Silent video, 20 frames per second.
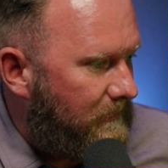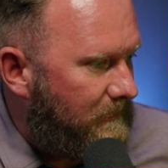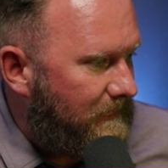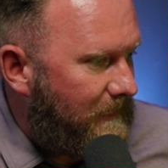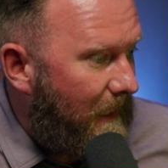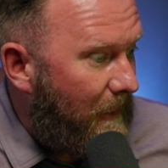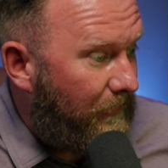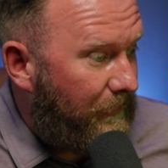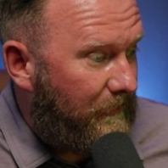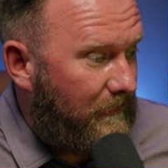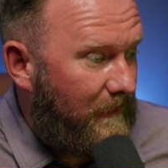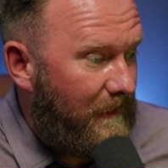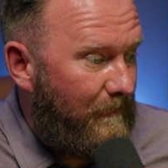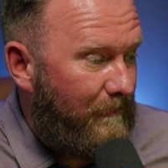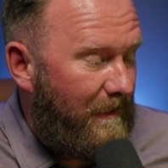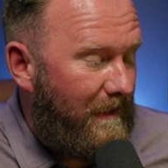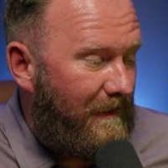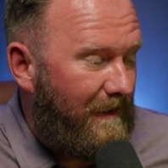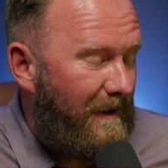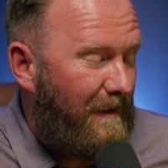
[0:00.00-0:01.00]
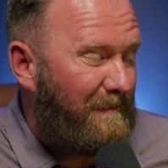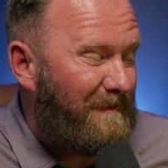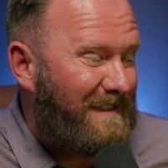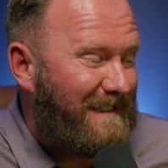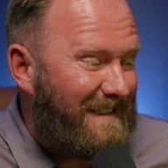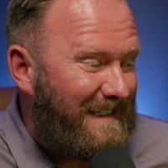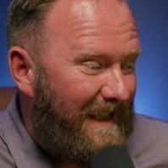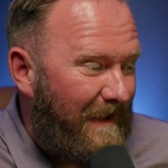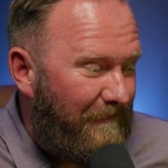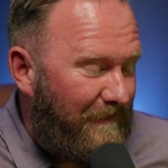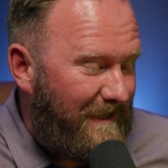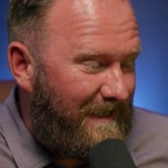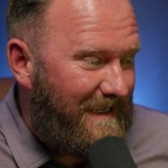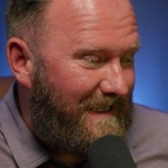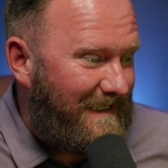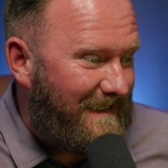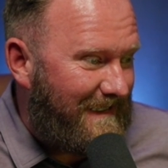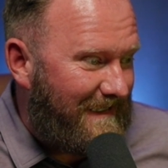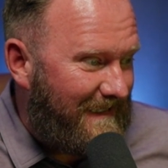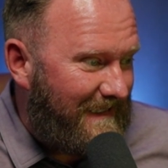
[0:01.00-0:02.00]
South Claremont up
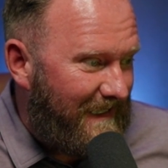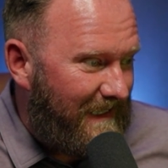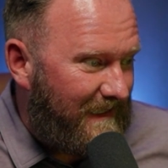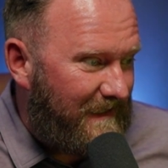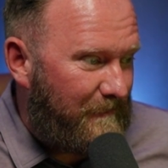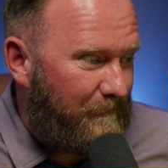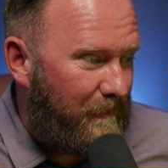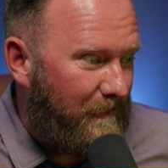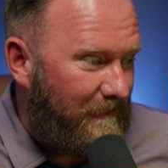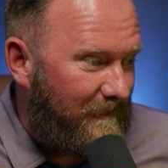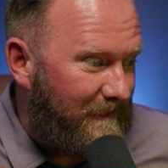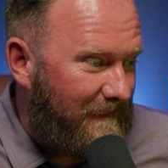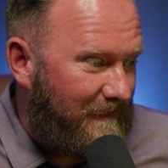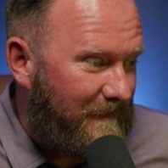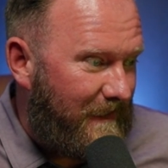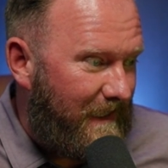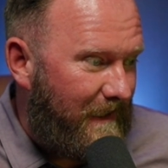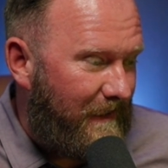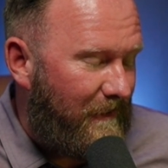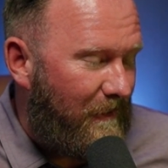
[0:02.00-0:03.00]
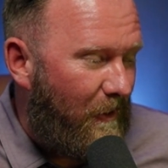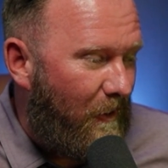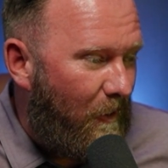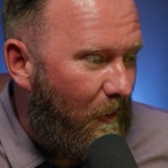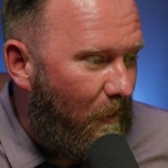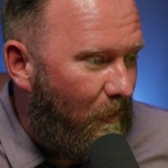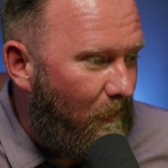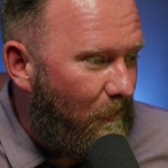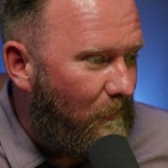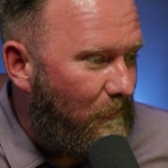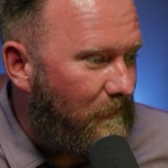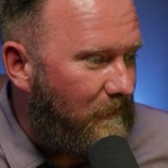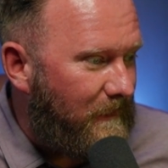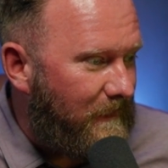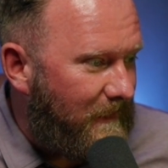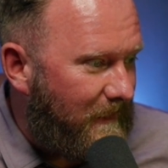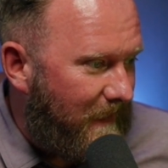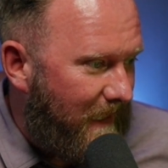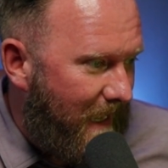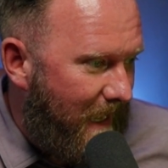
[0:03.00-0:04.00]
76%.
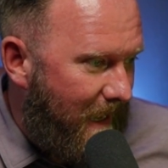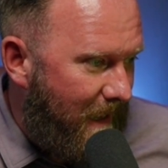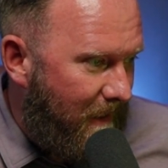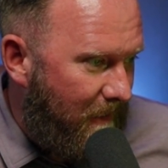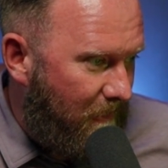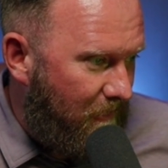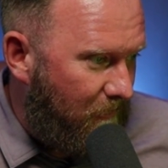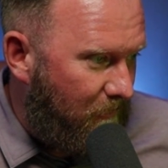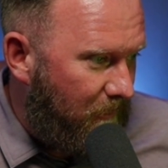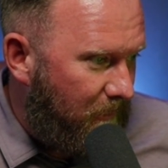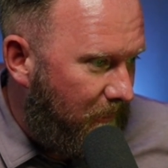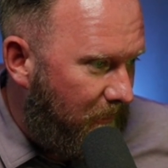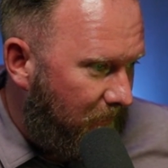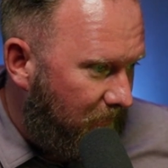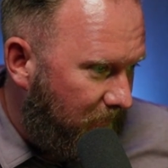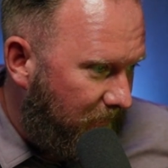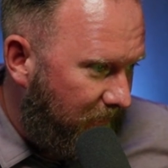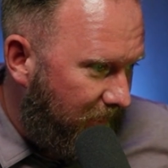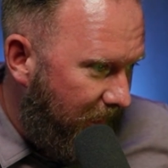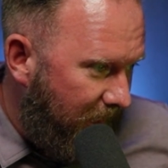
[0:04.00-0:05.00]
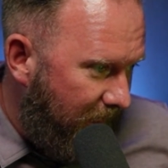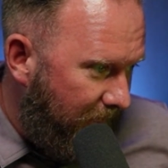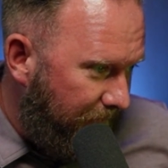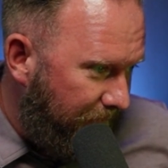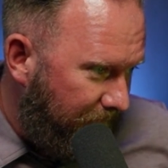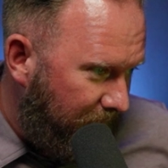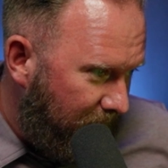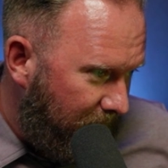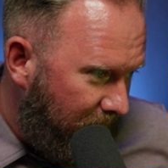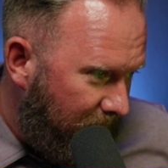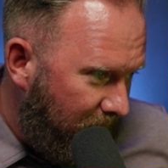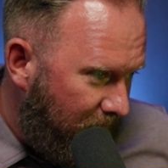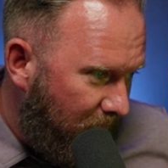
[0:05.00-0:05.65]
Holy cow. Look at that.